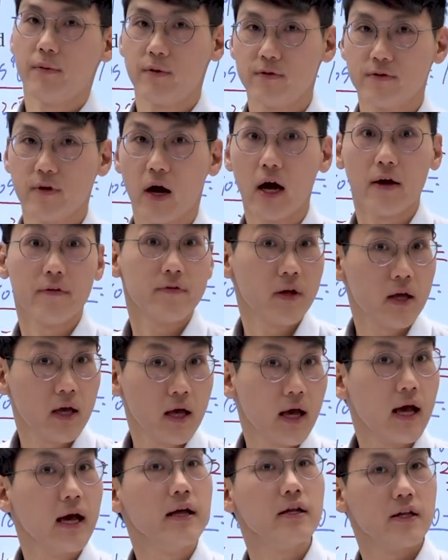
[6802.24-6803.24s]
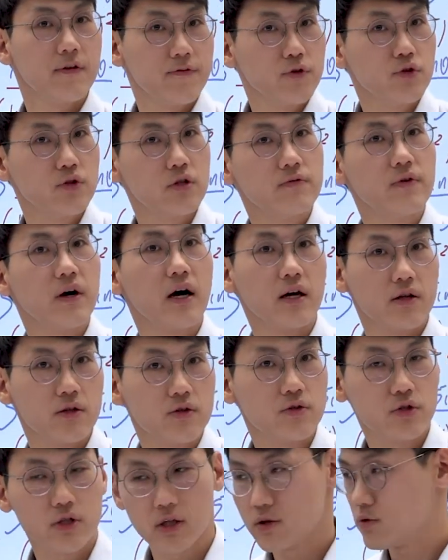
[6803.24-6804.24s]
5. And if you divide,
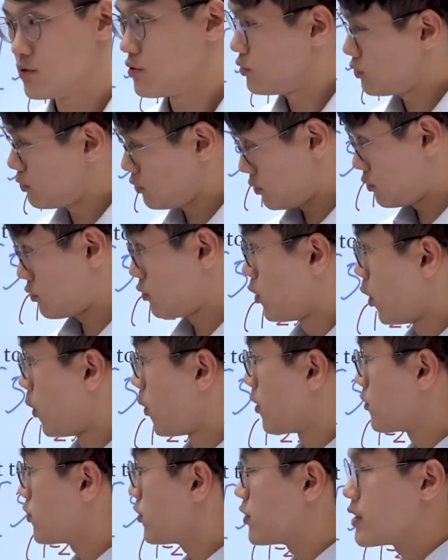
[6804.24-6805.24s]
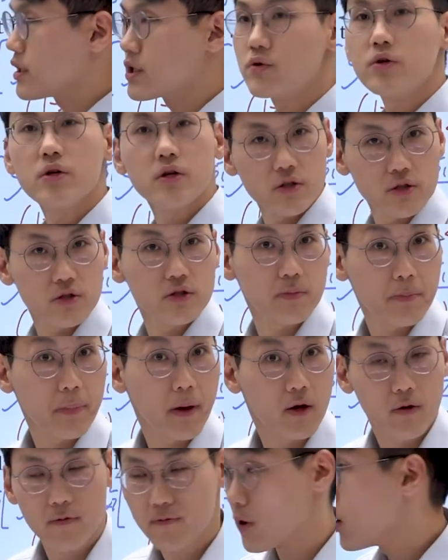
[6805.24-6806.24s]
you can lower the degree, it's better for